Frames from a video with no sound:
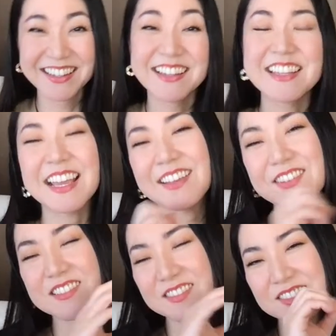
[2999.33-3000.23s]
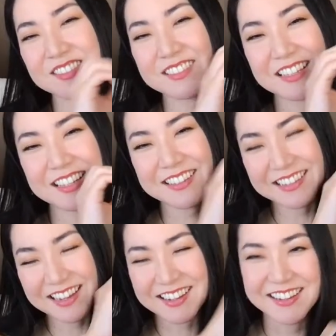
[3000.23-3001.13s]
Yeah, it was just like,
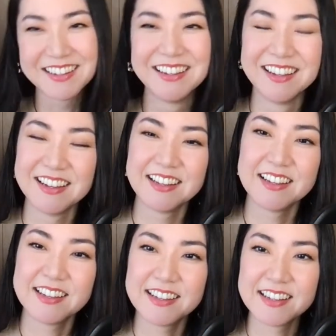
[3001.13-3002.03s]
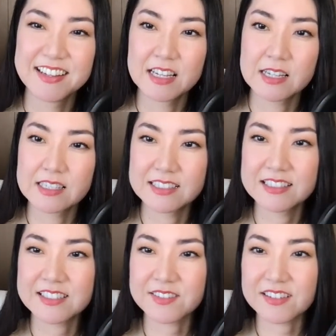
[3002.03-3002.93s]
yeah.
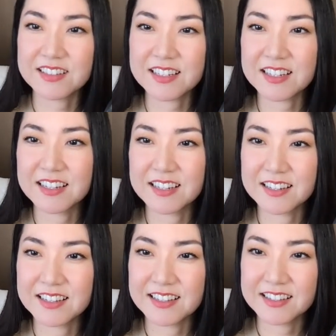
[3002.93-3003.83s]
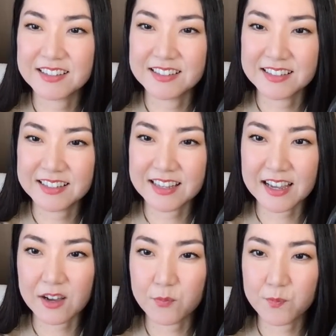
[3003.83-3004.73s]
It's really, yeah.